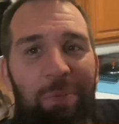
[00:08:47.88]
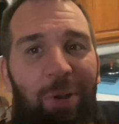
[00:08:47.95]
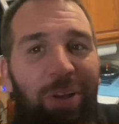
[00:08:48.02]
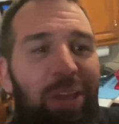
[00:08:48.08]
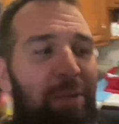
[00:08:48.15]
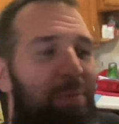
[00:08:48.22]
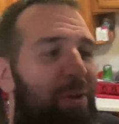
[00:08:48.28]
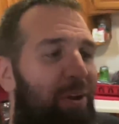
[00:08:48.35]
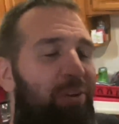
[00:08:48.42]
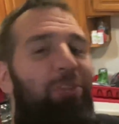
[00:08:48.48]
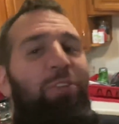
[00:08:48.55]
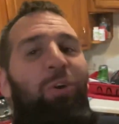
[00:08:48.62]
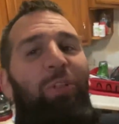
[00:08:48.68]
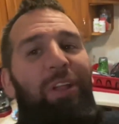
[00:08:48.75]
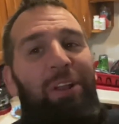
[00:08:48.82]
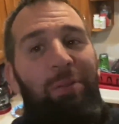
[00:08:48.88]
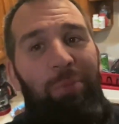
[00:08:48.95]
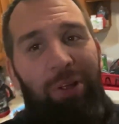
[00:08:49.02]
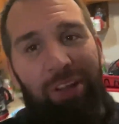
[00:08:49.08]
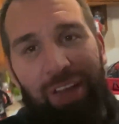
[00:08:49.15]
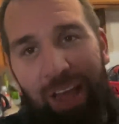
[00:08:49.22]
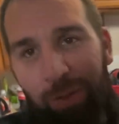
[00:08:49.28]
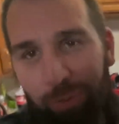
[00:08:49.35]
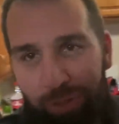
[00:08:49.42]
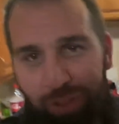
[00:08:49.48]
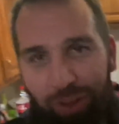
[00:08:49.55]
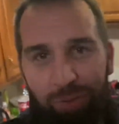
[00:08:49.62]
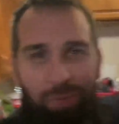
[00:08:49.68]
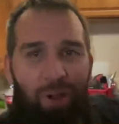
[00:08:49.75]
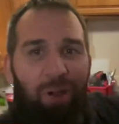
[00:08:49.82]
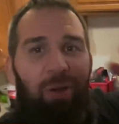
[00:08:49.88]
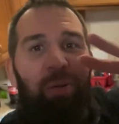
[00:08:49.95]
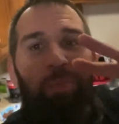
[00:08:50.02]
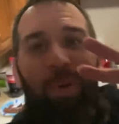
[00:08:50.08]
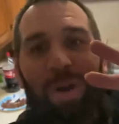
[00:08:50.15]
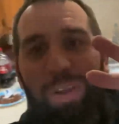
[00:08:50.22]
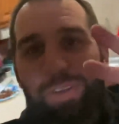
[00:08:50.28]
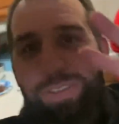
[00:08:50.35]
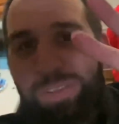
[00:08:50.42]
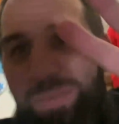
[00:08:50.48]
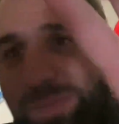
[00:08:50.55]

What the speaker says: on keeping on. Don't let him bring it down. We'll see you tomorrow. Peace.